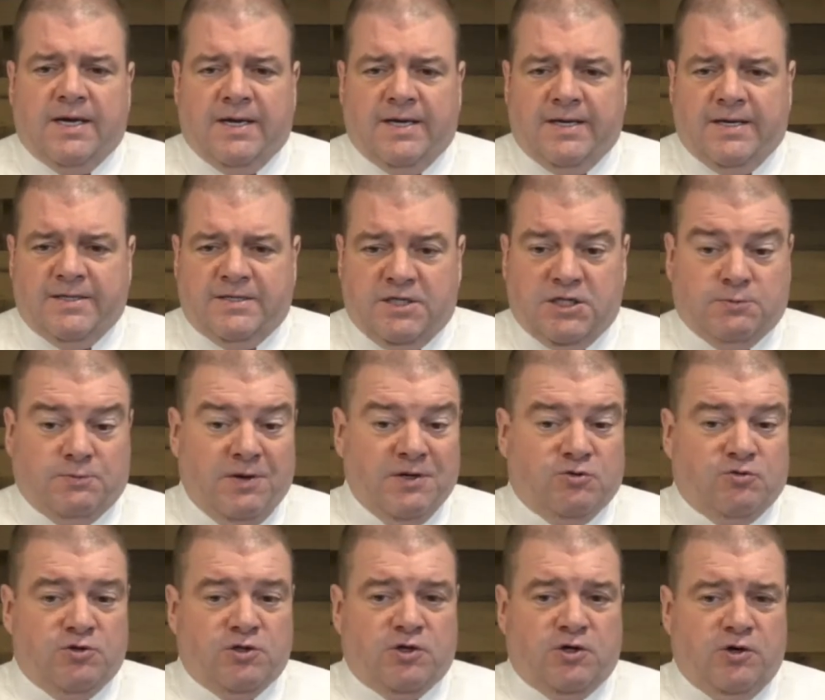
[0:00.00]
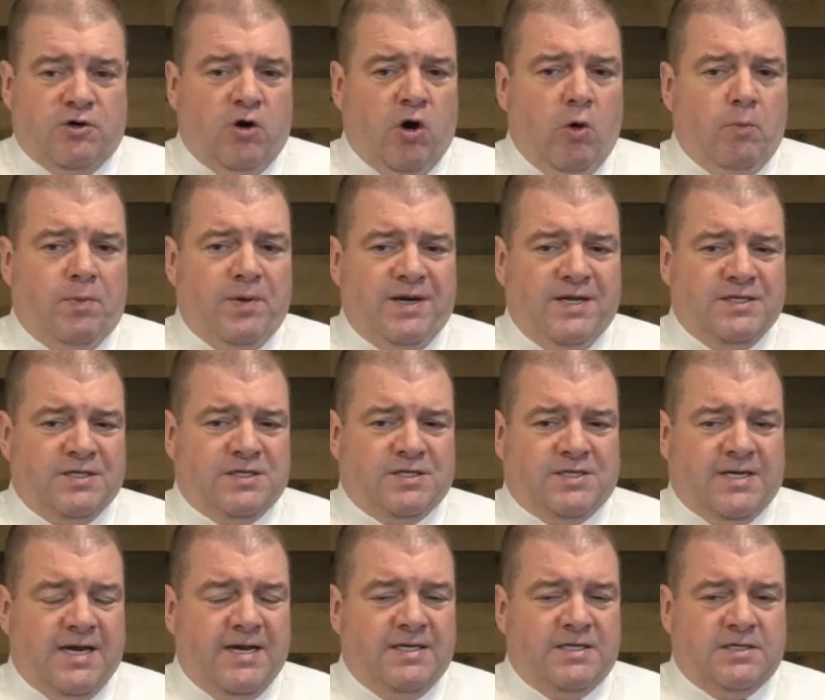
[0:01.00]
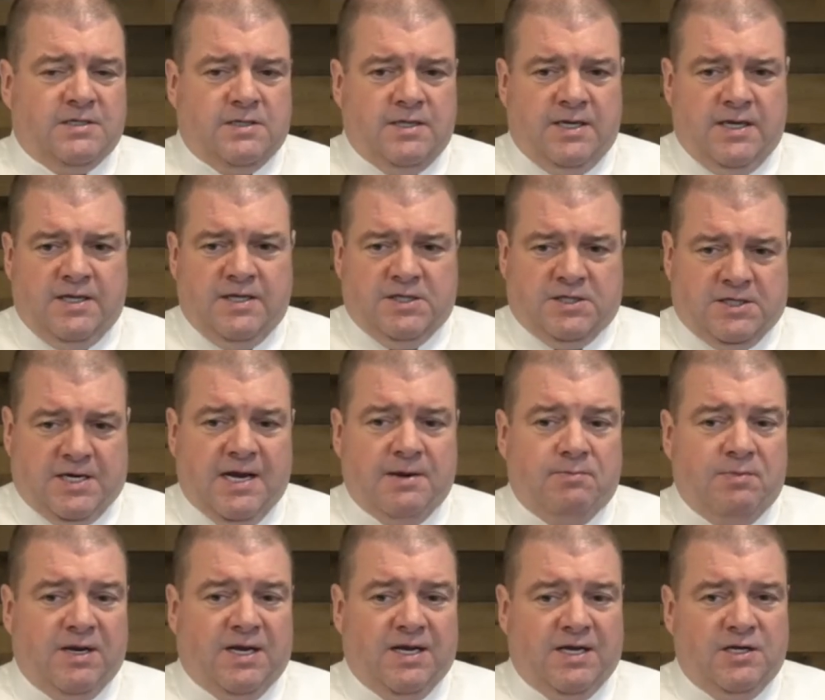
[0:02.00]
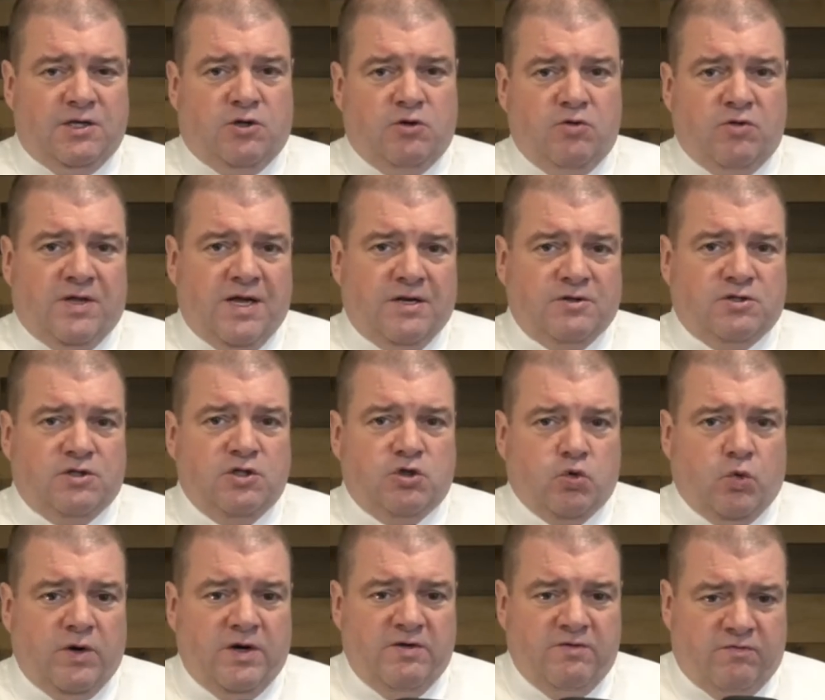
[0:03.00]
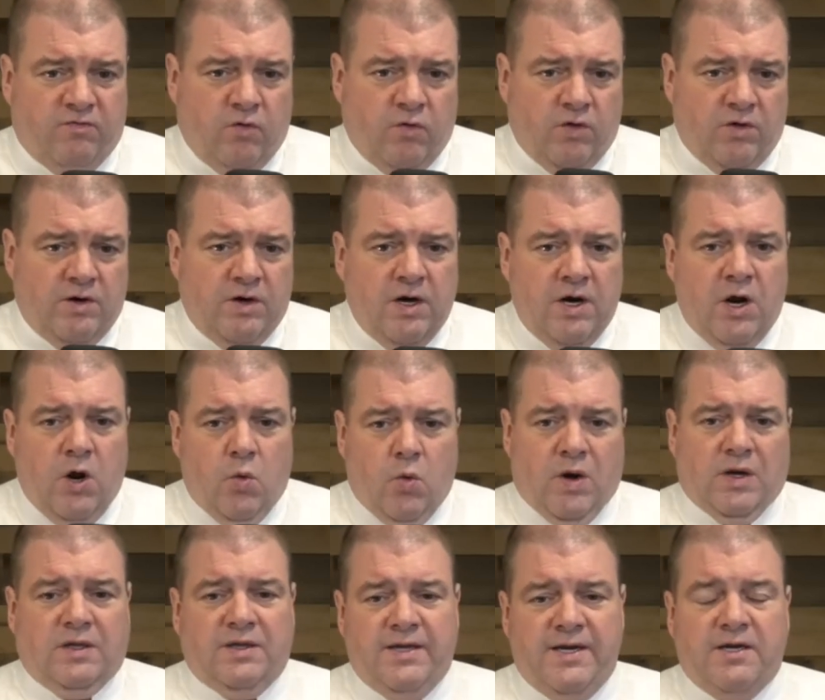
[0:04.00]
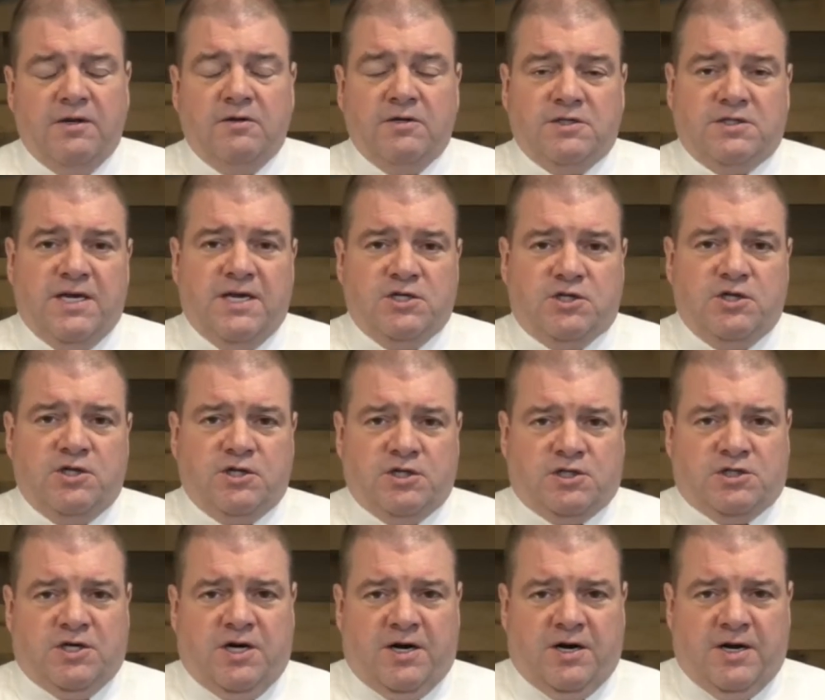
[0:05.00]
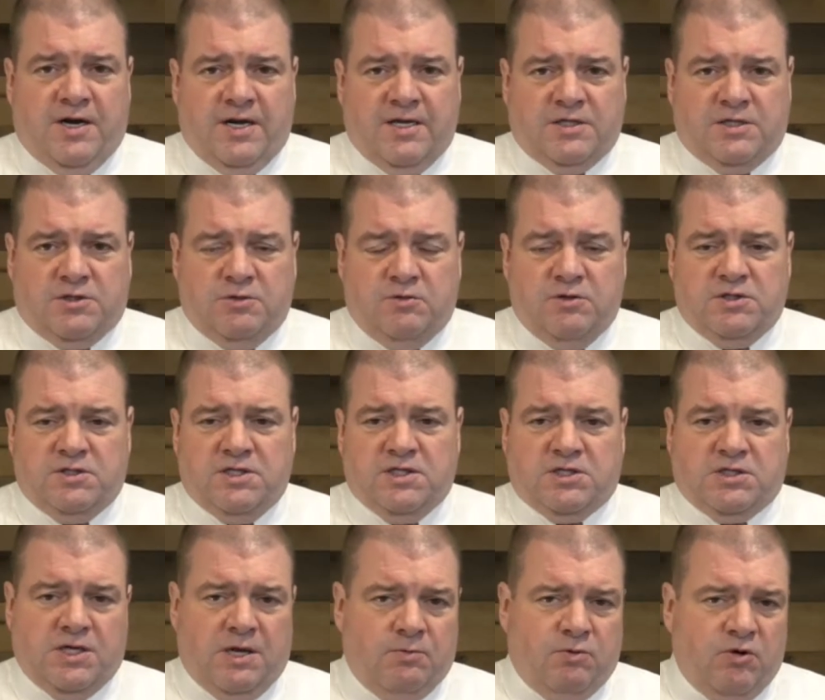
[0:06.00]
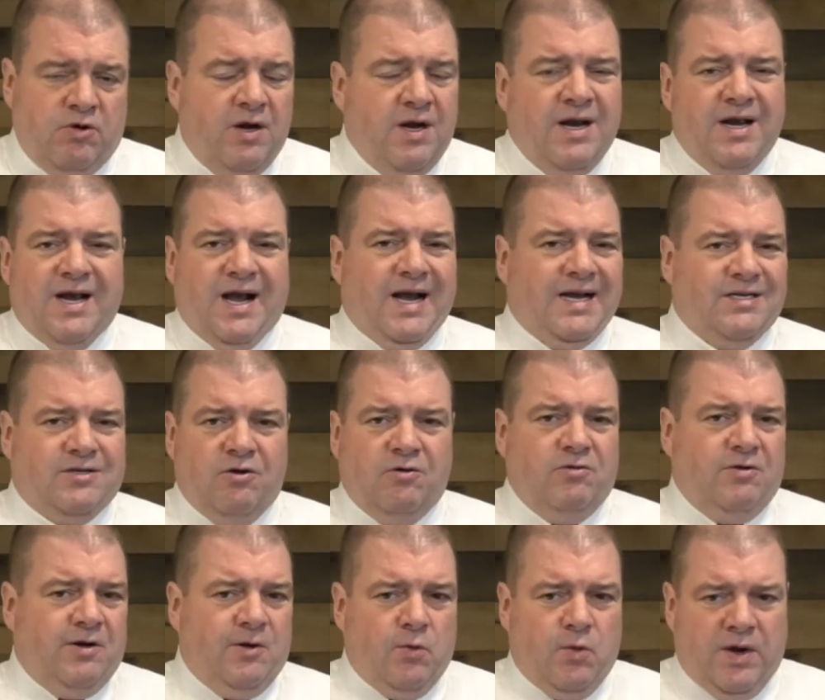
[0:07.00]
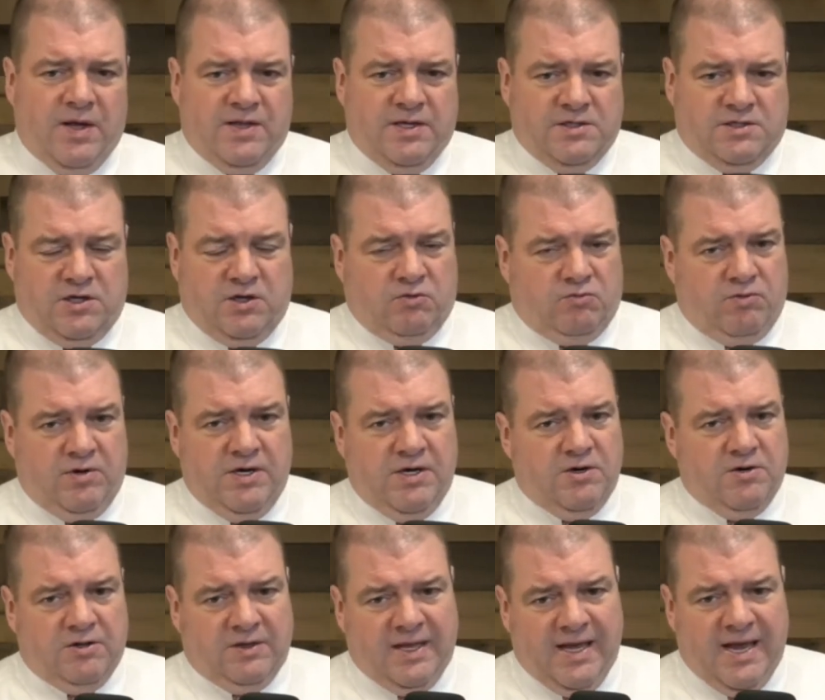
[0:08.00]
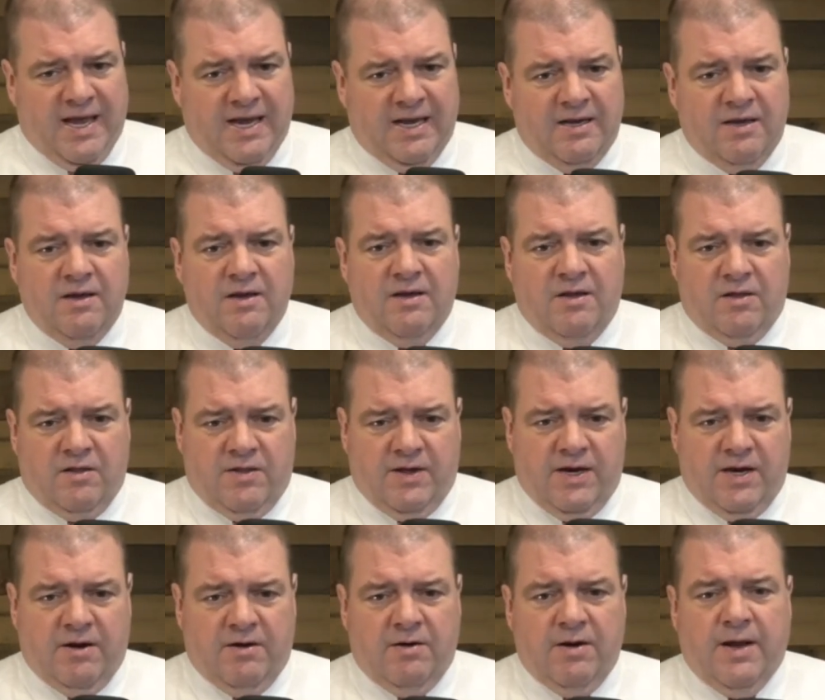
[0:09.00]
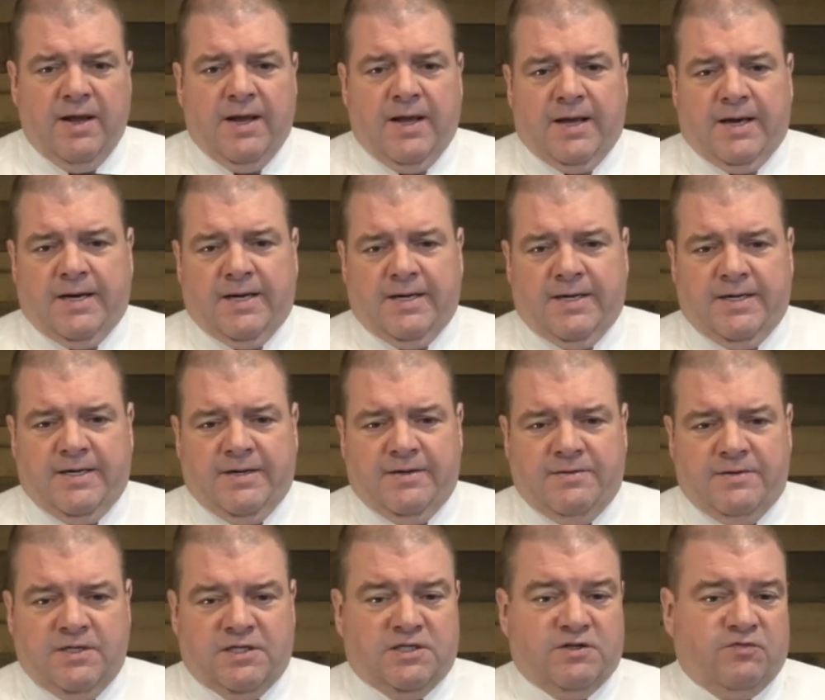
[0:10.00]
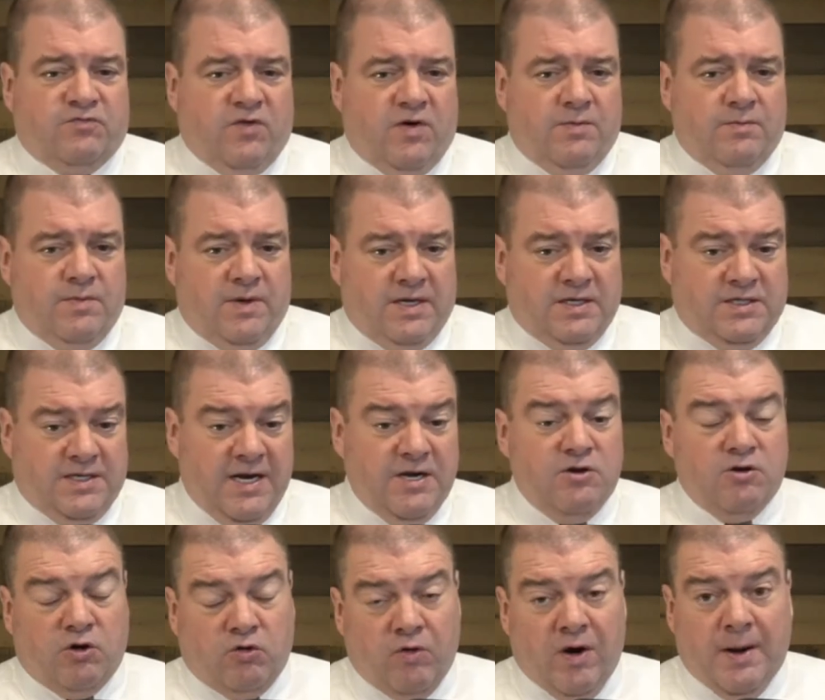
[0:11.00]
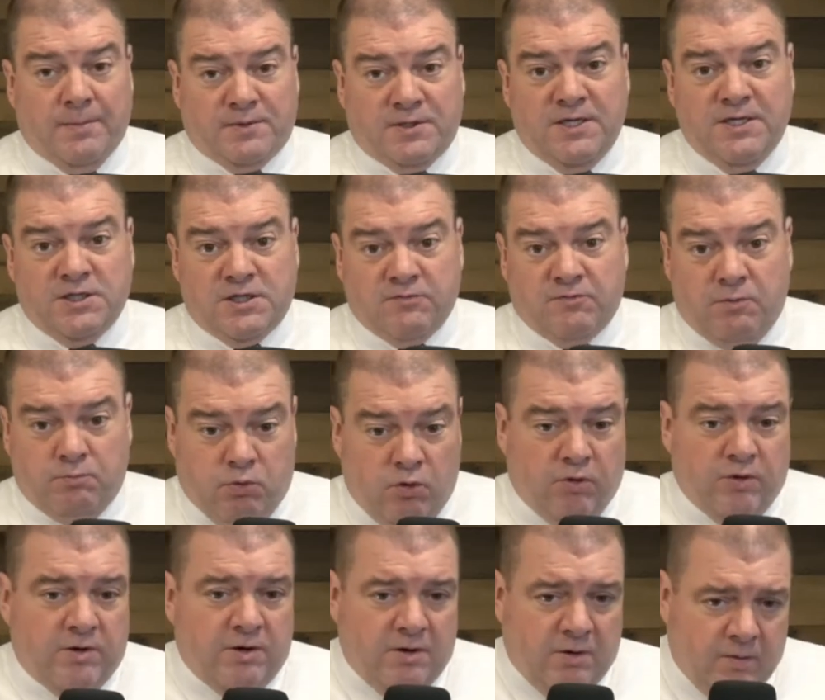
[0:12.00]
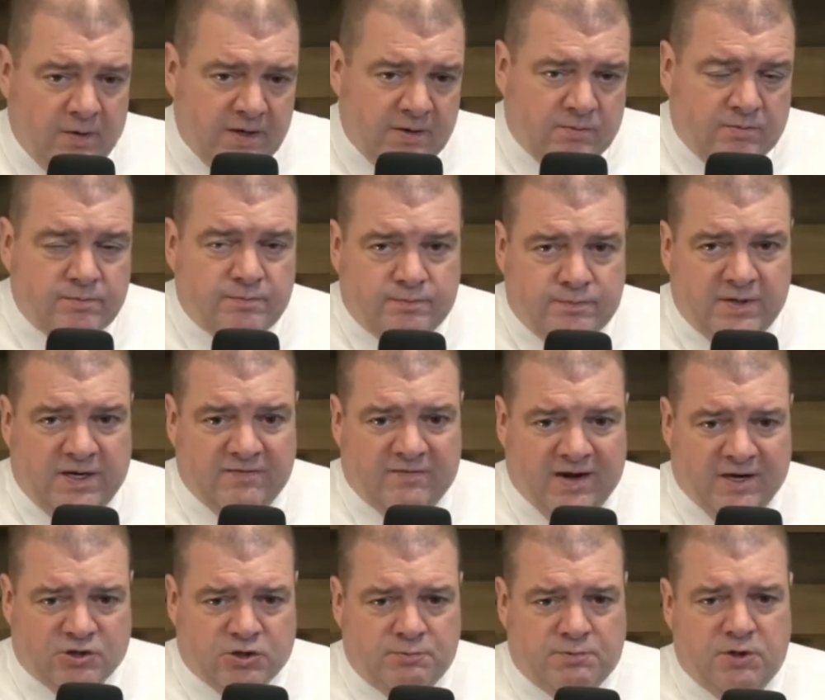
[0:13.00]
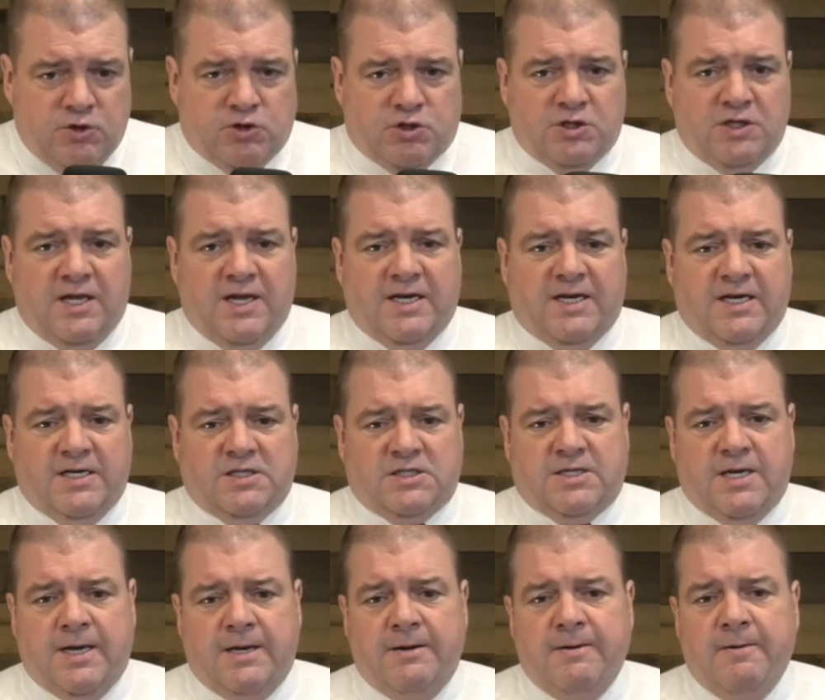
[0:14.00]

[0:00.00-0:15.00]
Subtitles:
Dispensaries could open in the state beginning 2024, while legalization could start as soon as this summer. I don't know why there's a 3-year lag there. This is from Daniel Krebs. He's the reporter. I want to give attribution, like I said.